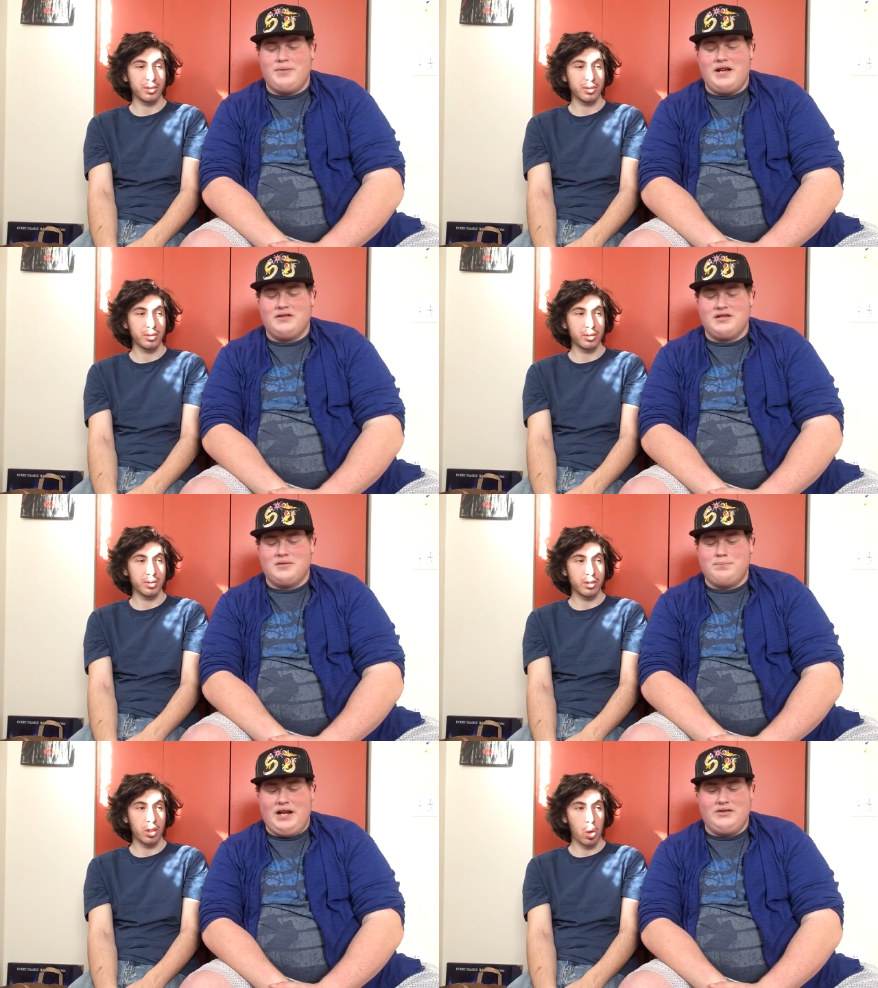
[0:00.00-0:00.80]

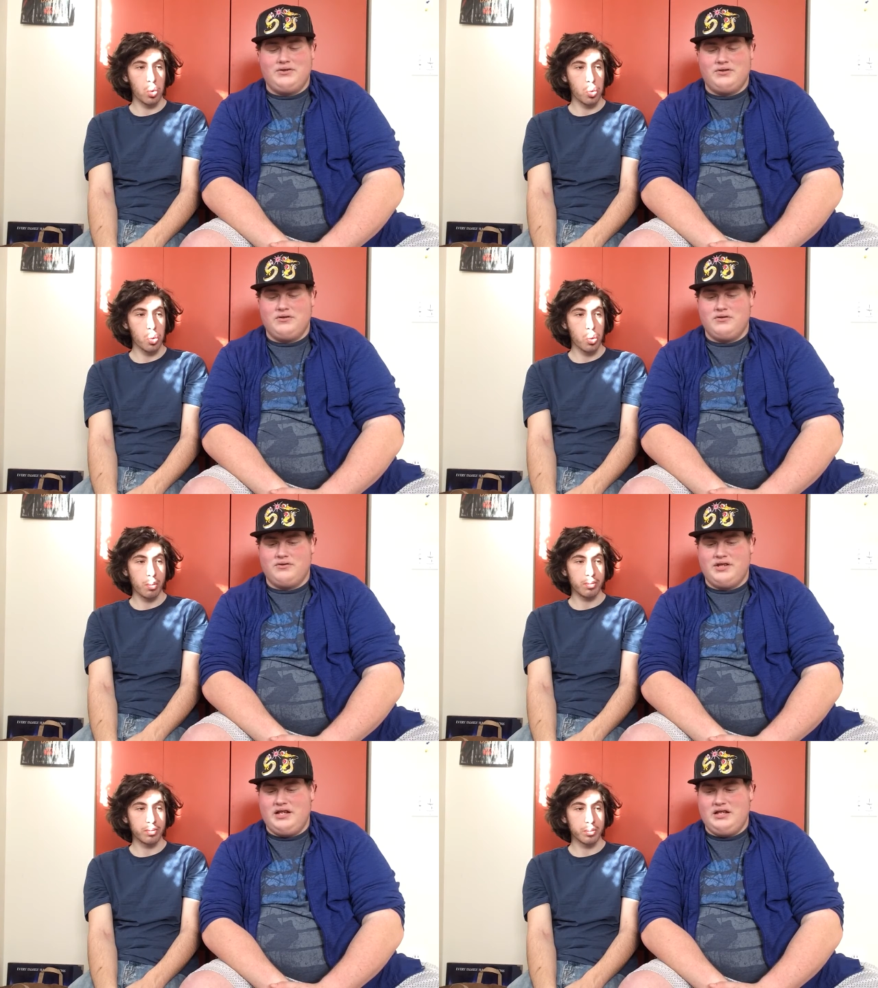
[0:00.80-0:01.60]
Speaker 1: banlist banter
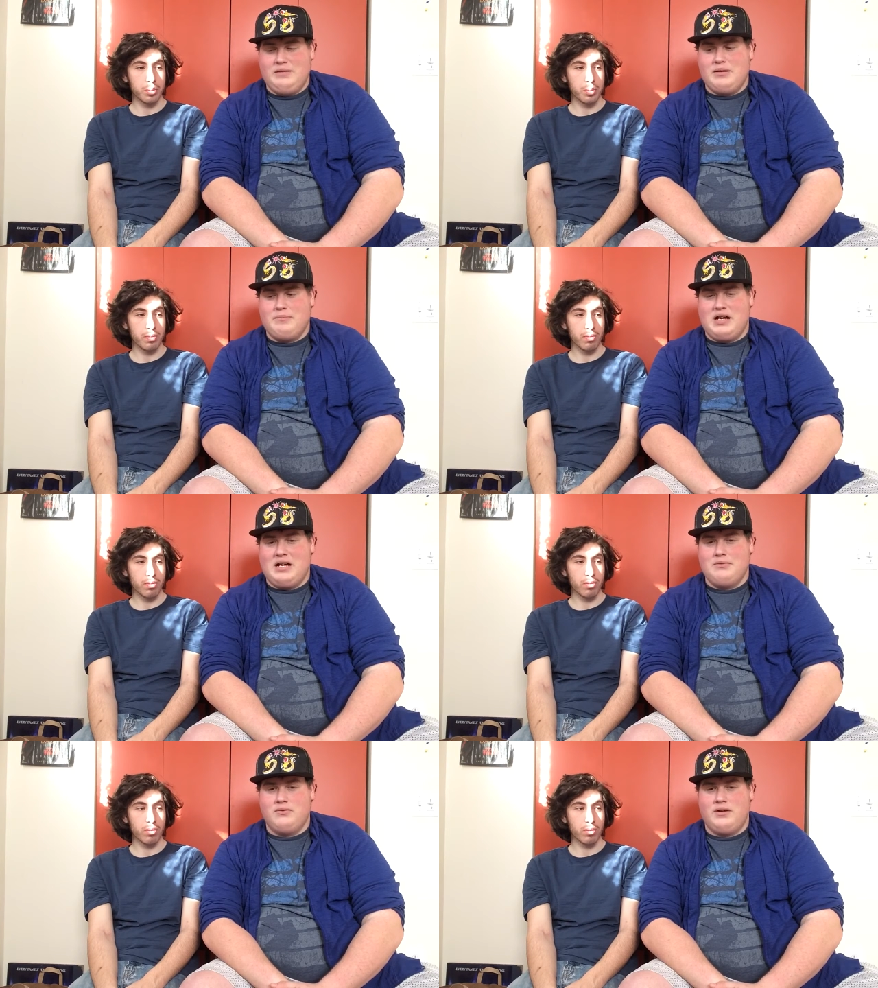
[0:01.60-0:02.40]
thingy
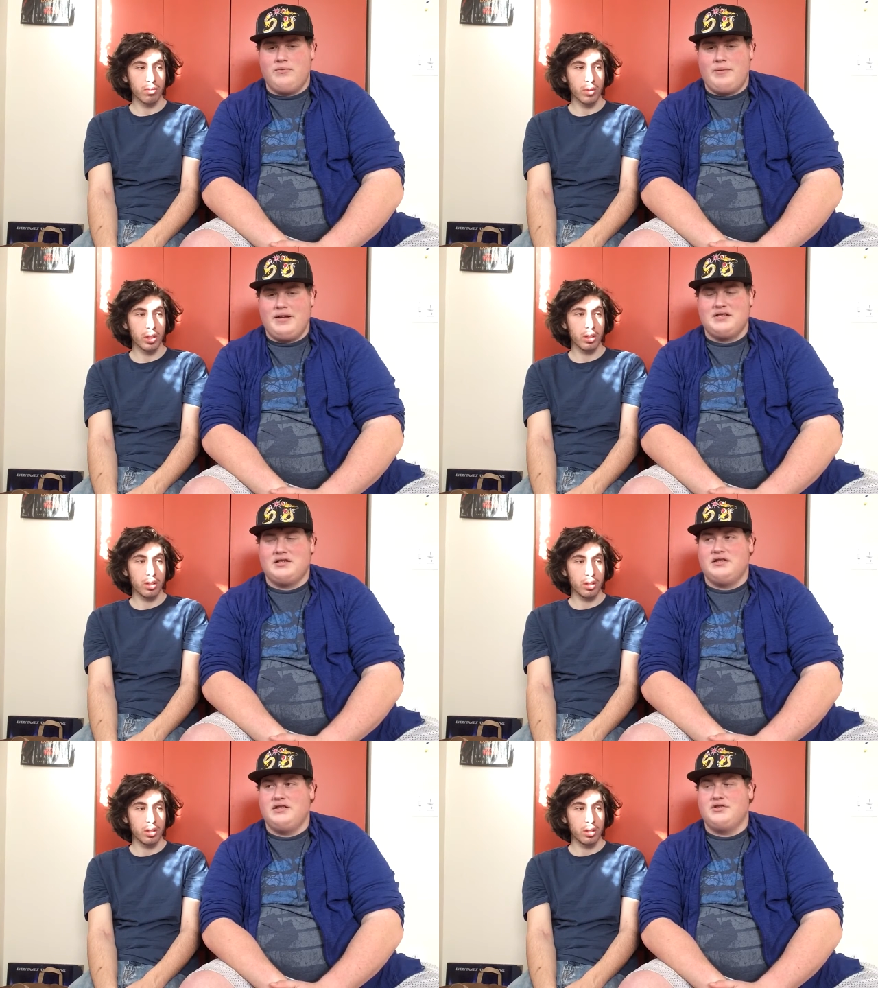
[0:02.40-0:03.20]
mabobber where we
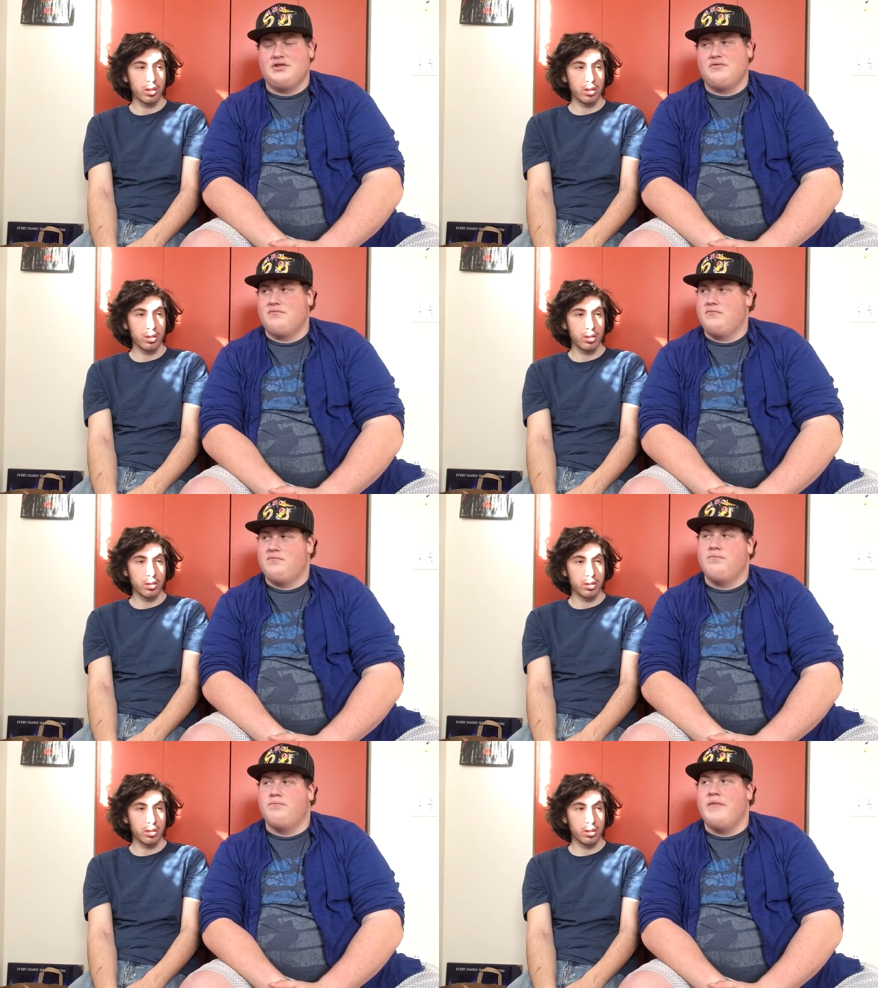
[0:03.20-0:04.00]
basically just
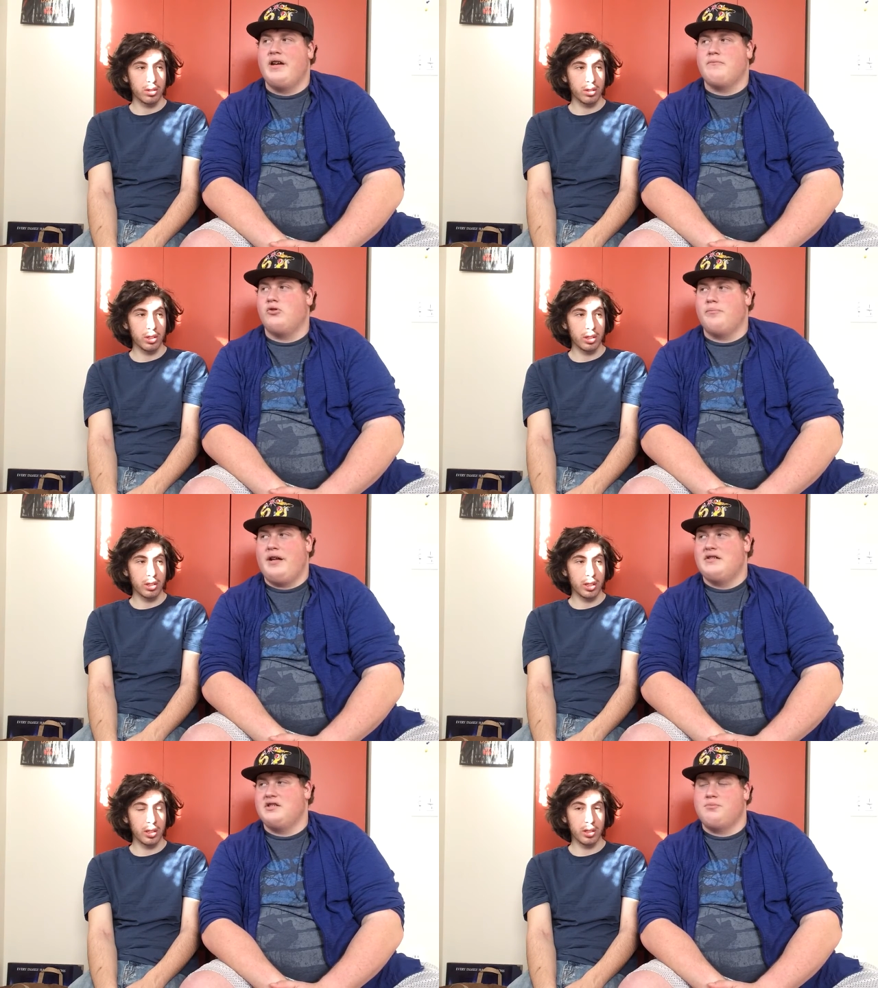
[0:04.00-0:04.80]
Speaker 2: make more
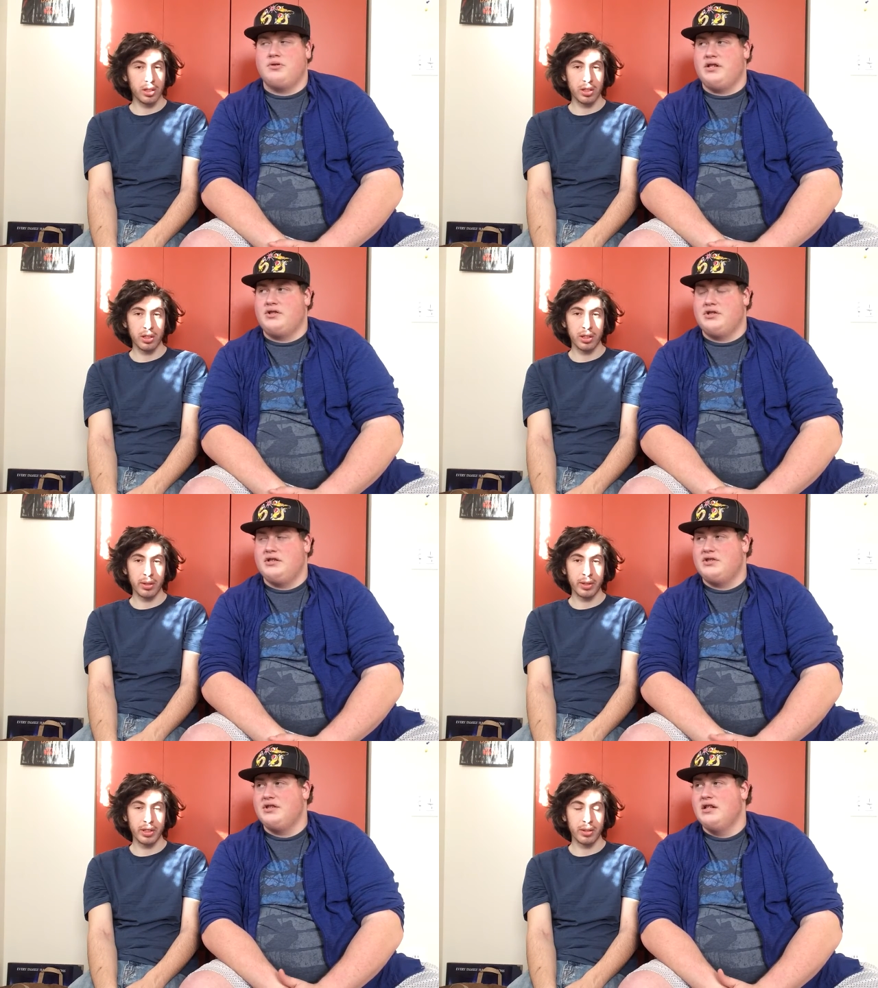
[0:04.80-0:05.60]
banlist
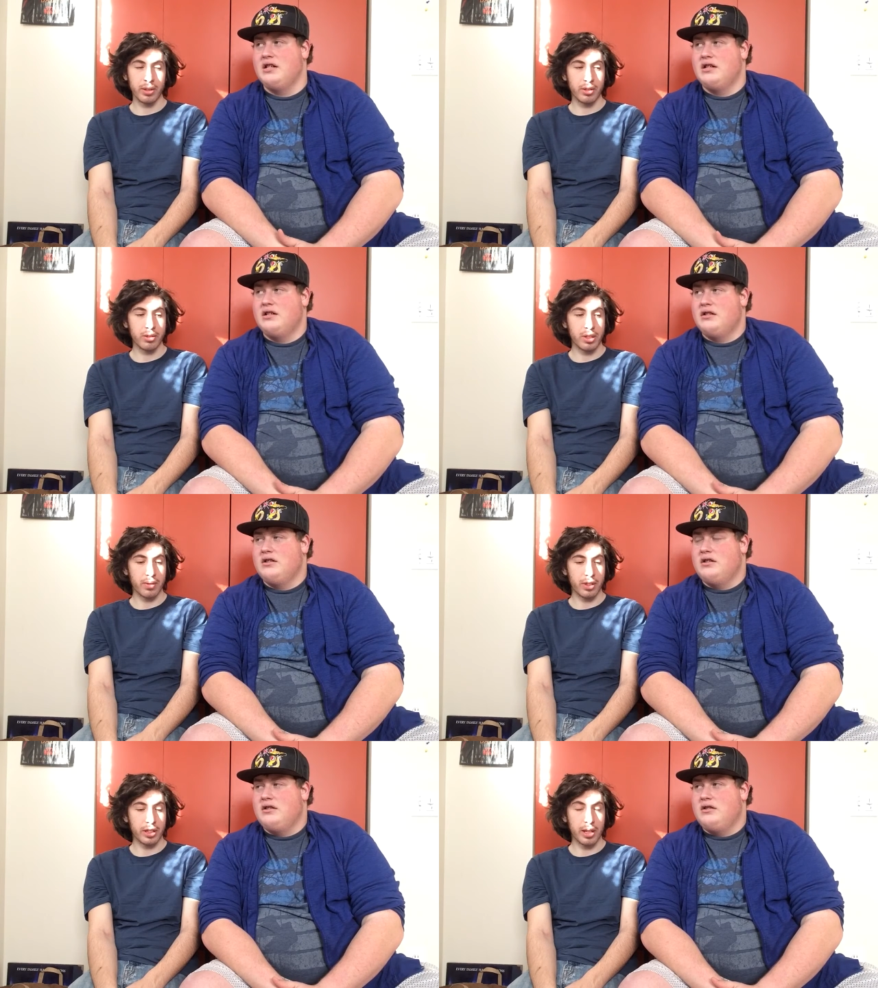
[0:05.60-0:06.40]
predictions. Yeah, we could do
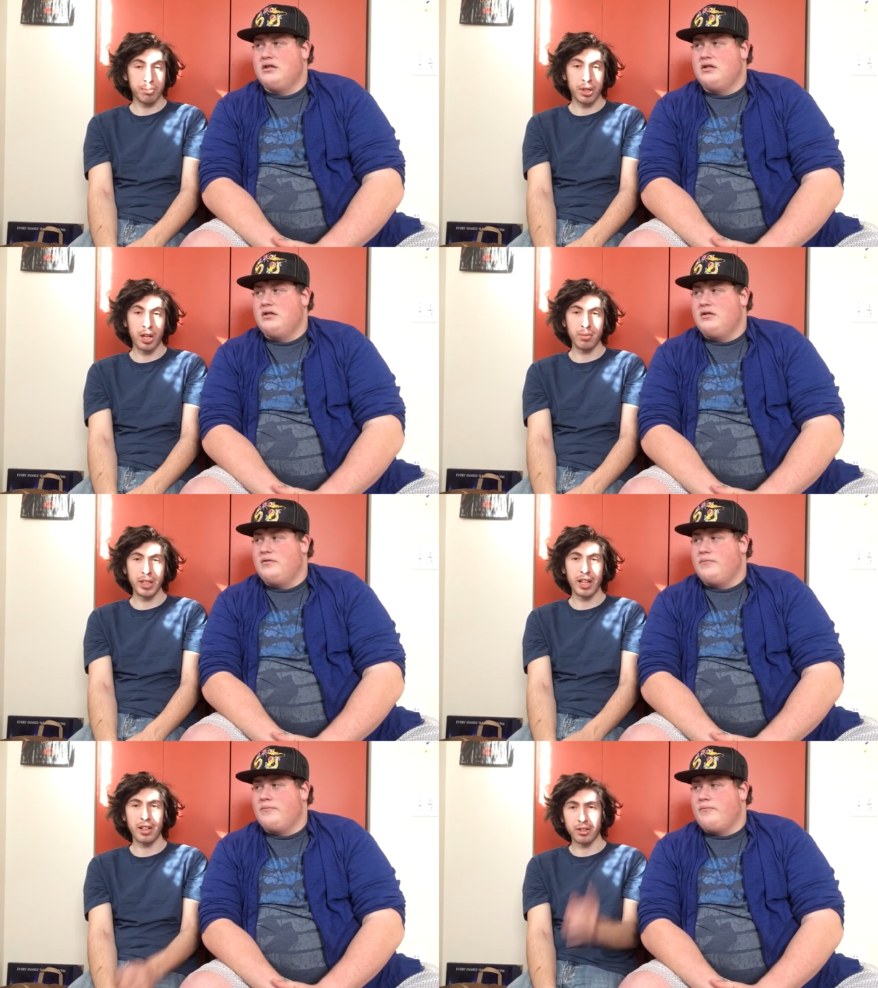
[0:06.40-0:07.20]
stuff like that. But
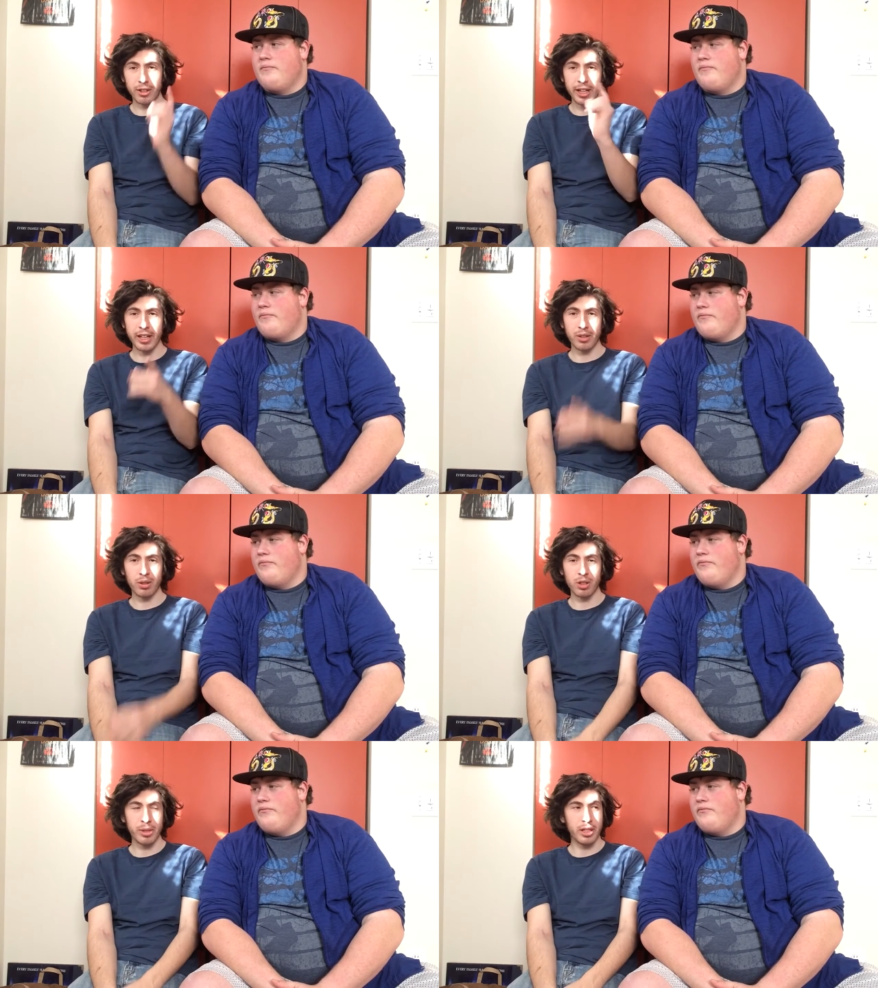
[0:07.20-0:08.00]
yeah, Great Eight
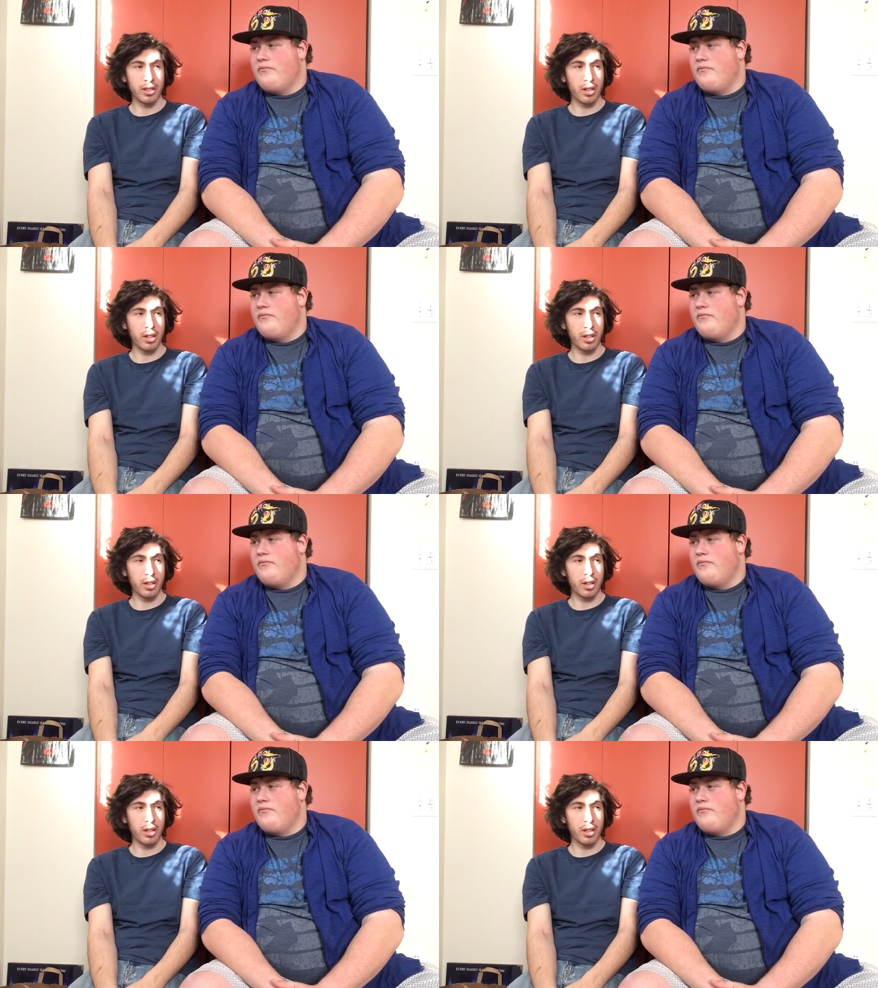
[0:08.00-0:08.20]
Tournament.